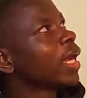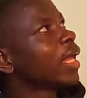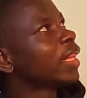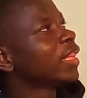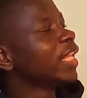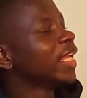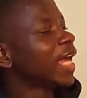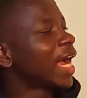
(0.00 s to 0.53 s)

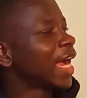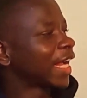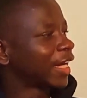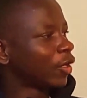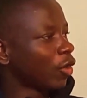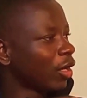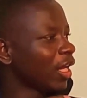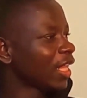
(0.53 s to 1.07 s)
they
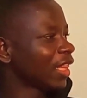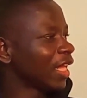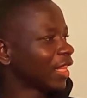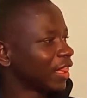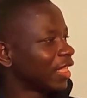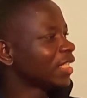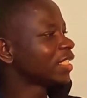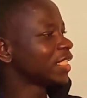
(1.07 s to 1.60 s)
acknowledge that
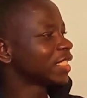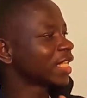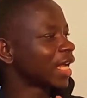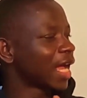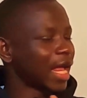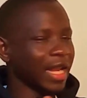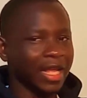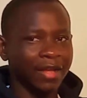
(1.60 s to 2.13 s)
this is
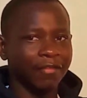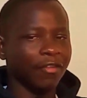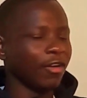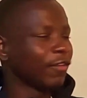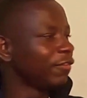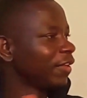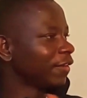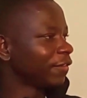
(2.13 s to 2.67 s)
an
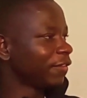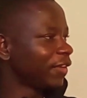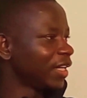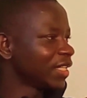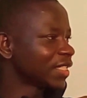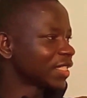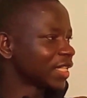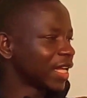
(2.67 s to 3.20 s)
evolving
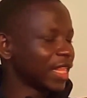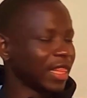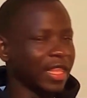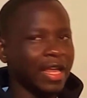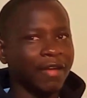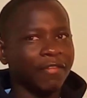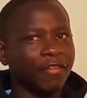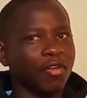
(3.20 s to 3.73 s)
field, and
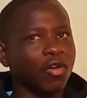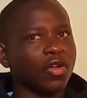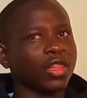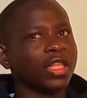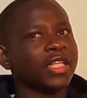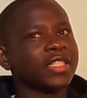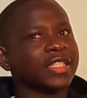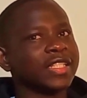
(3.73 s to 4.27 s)
therefore
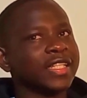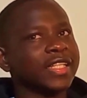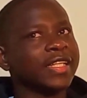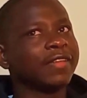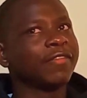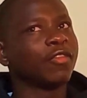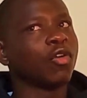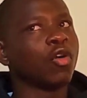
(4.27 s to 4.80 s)
there's need
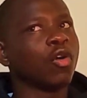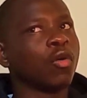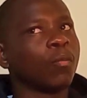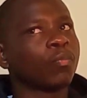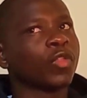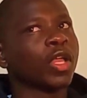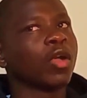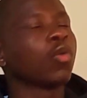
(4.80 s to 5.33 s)
for
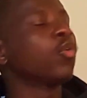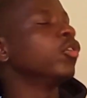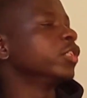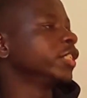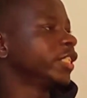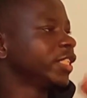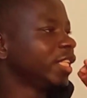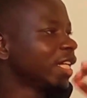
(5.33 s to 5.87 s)

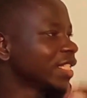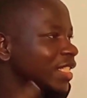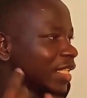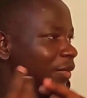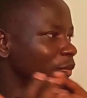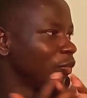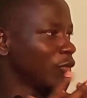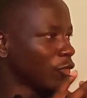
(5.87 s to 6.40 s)
continuous
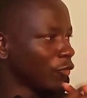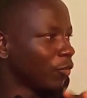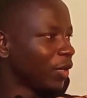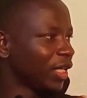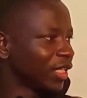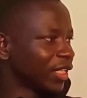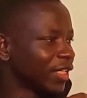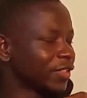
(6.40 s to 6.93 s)

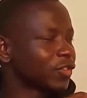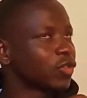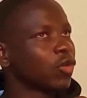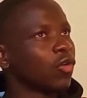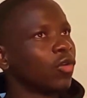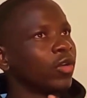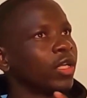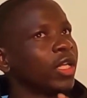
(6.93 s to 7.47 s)
improvement and so
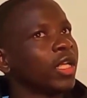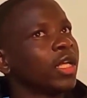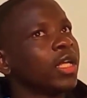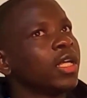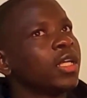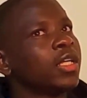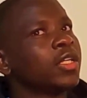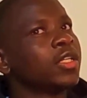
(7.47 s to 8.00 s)
on.
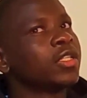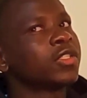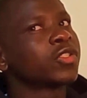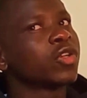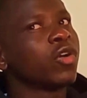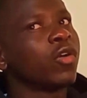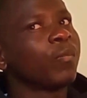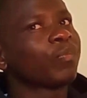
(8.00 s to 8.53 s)

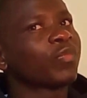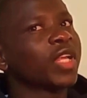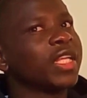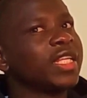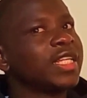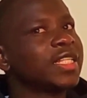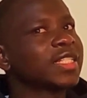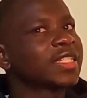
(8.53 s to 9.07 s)
So
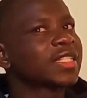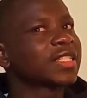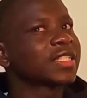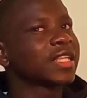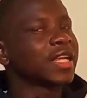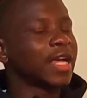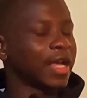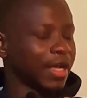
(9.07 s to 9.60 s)
yes,
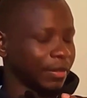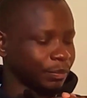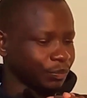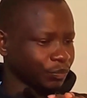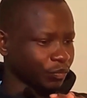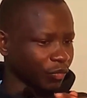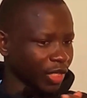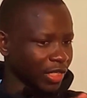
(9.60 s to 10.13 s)

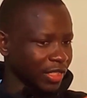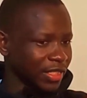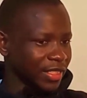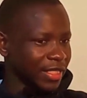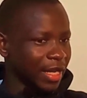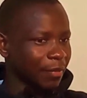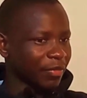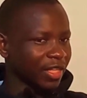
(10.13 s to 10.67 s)
it is
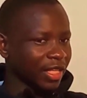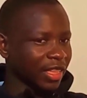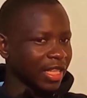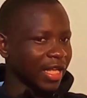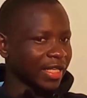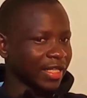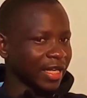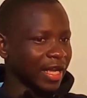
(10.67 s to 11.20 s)
something
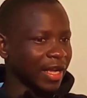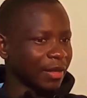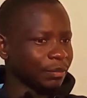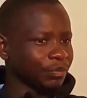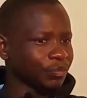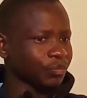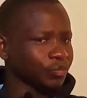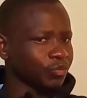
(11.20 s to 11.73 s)
that
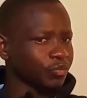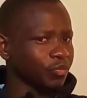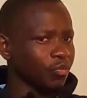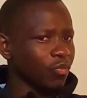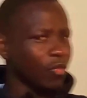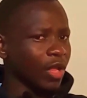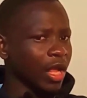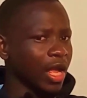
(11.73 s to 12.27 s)

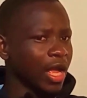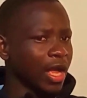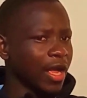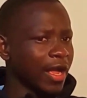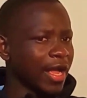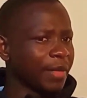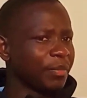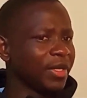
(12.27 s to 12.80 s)

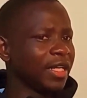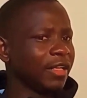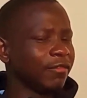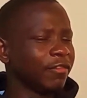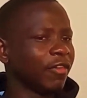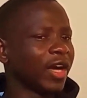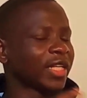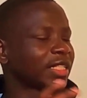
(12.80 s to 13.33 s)
I believe
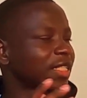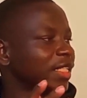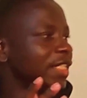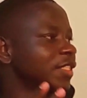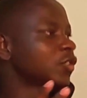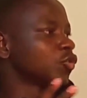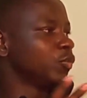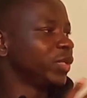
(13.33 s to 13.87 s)
what needs to